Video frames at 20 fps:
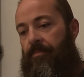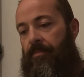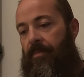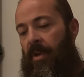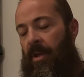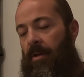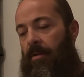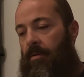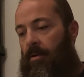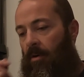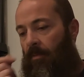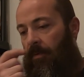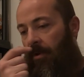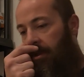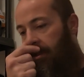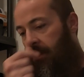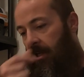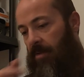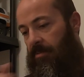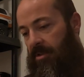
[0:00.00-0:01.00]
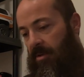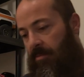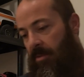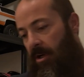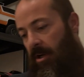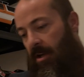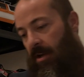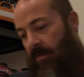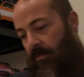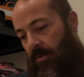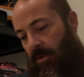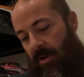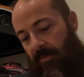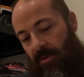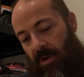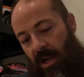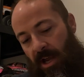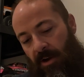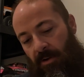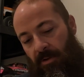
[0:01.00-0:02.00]
yeah, hopefully this helps somebody. If you have a
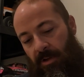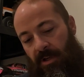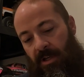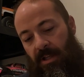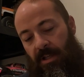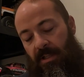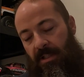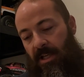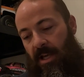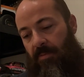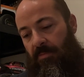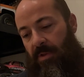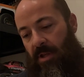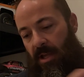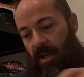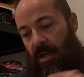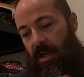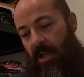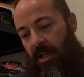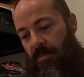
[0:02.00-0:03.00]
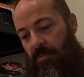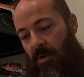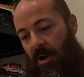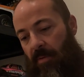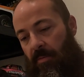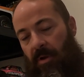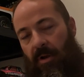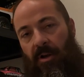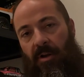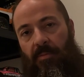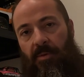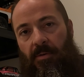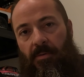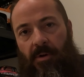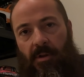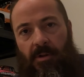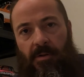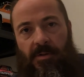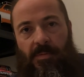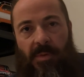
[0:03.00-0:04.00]
Nano that did the same thing, it's probably going to be
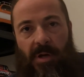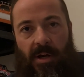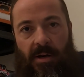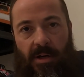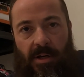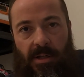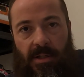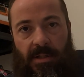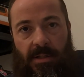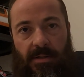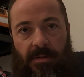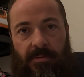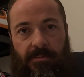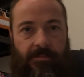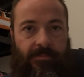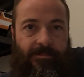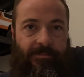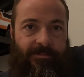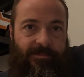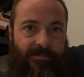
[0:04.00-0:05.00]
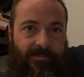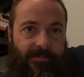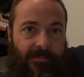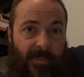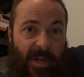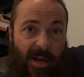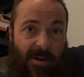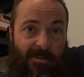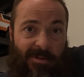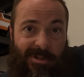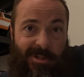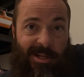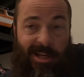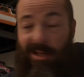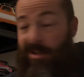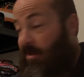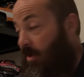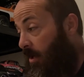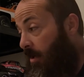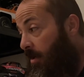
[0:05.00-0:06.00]
one of those bearings. Mine was
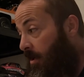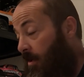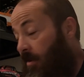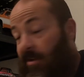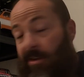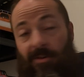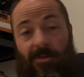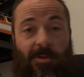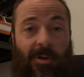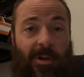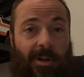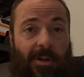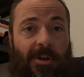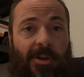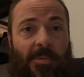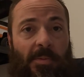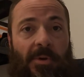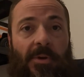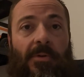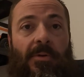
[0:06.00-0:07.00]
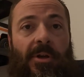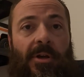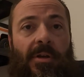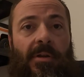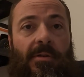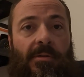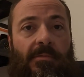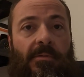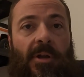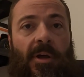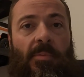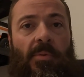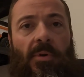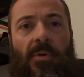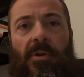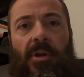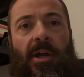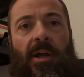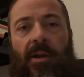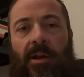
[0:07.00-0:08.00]
it literally looked pooey when I
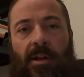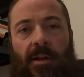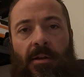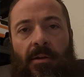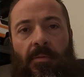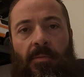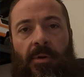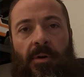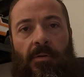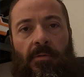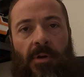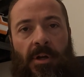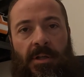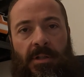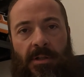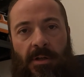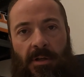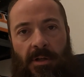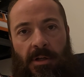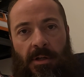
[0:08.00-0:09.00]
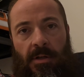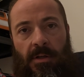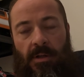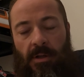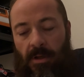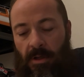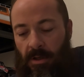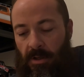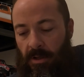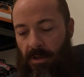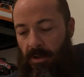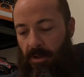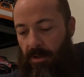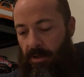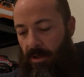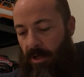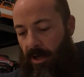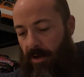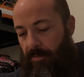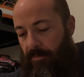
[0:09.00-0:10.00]
pulled it out. It had a little bit of rust on it.
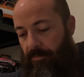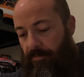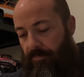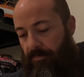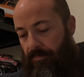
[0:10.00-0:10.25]
Okay.